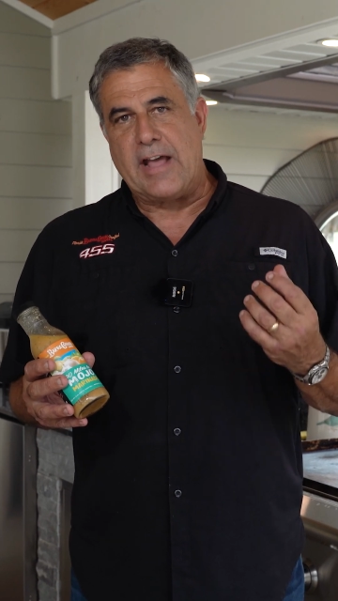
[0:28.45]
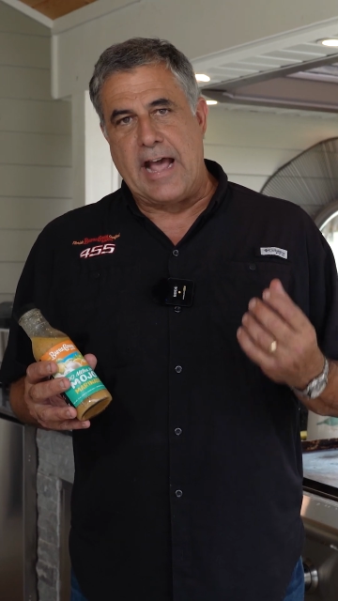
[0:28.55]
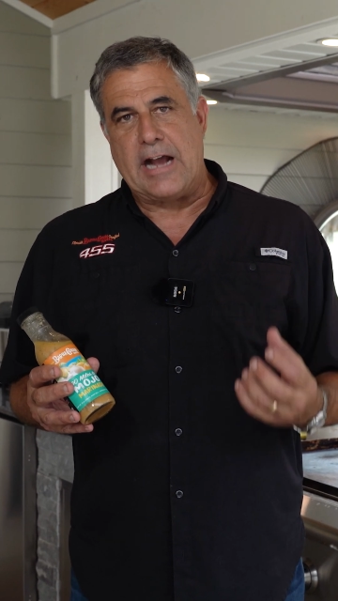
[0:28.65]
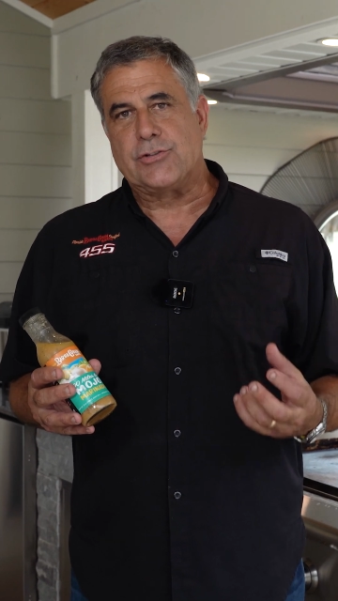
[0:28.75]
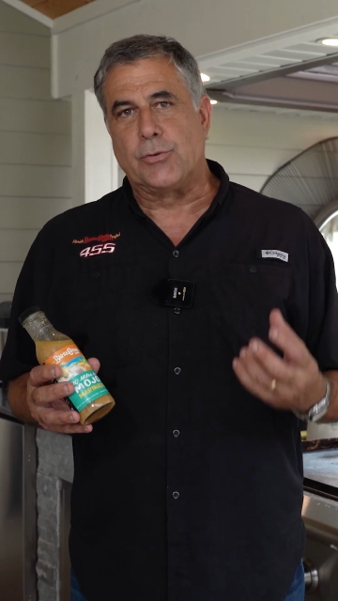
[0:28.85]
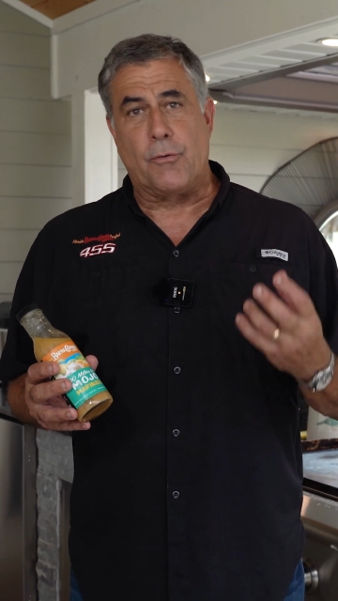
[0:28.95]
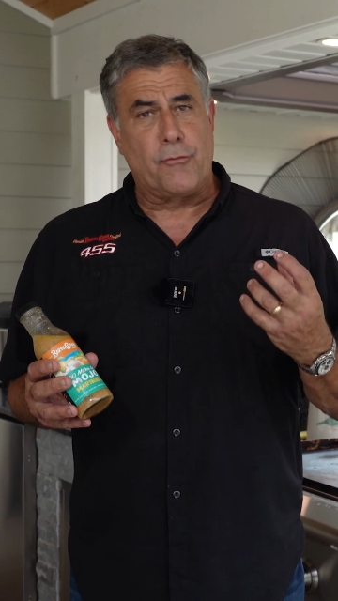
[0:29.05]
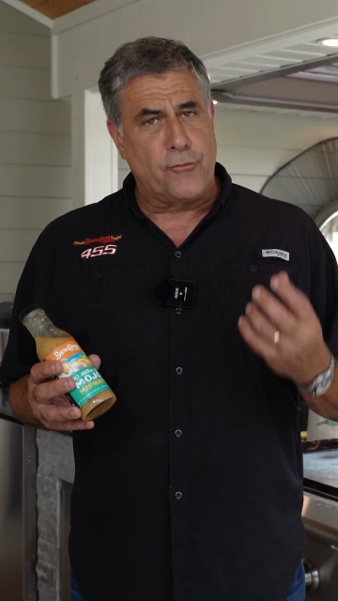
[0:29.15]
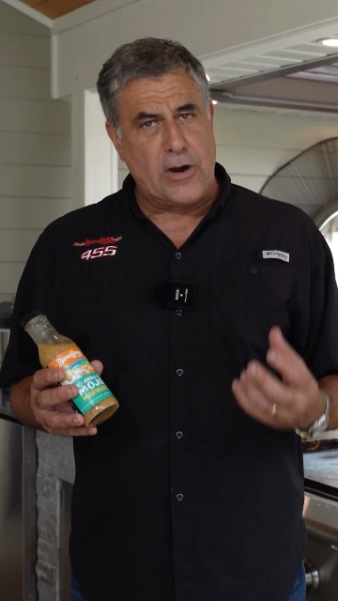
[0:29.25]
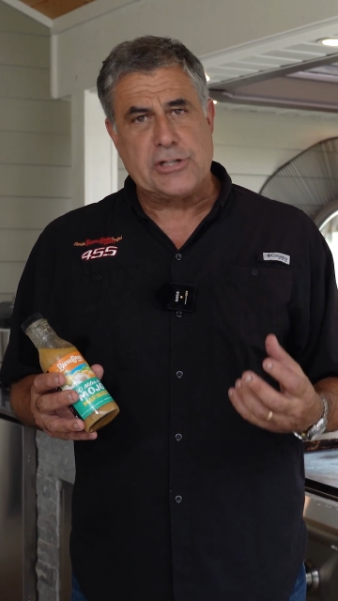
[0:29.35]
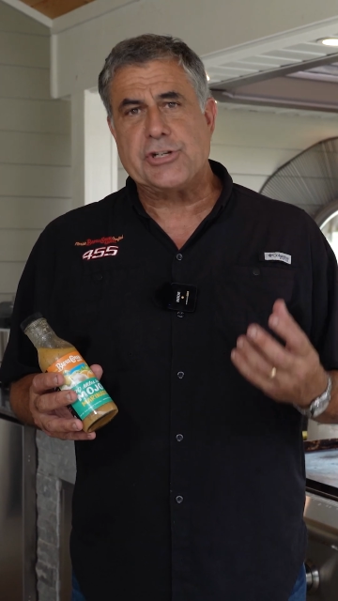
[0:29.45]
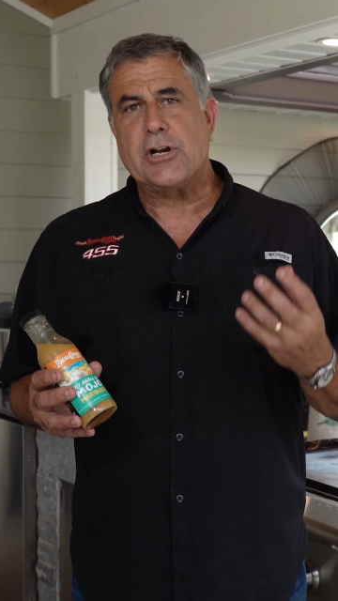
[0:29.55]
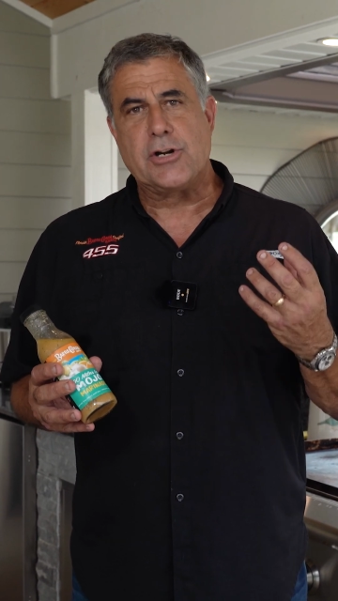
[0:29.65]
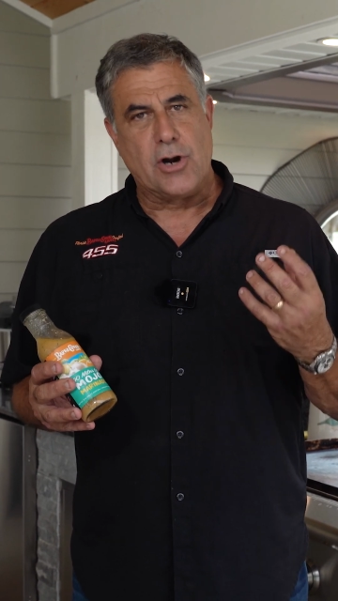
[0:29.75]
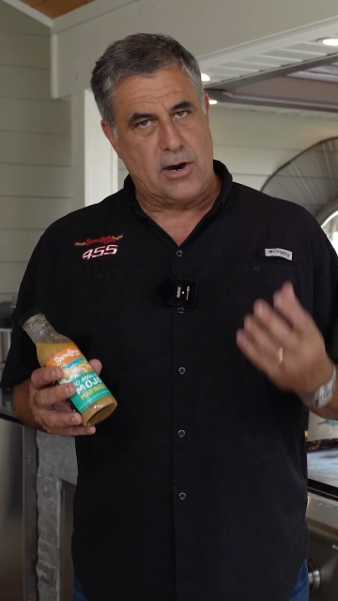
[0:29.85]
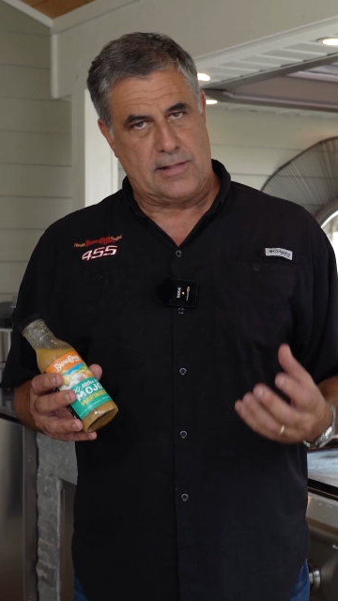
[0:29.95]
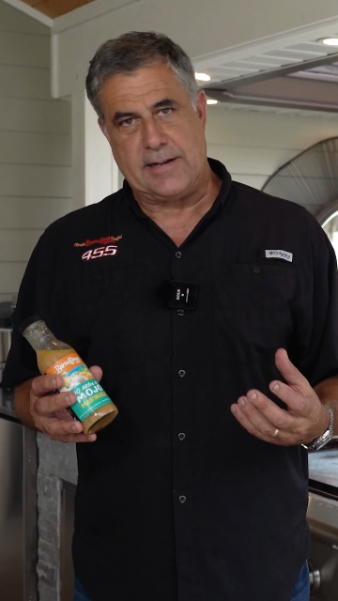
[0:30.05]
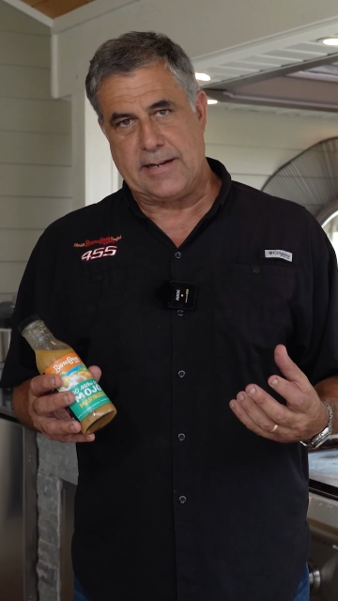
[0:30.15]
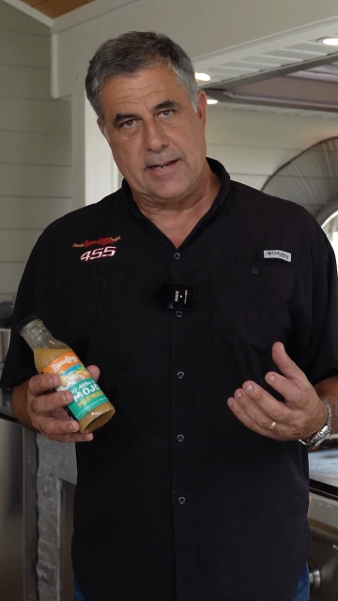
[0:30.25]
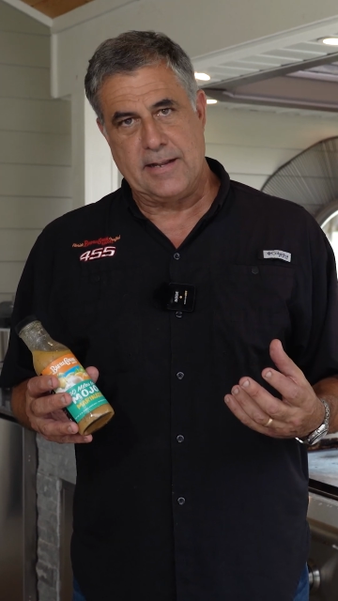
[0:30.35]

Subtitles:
actual fresh garlic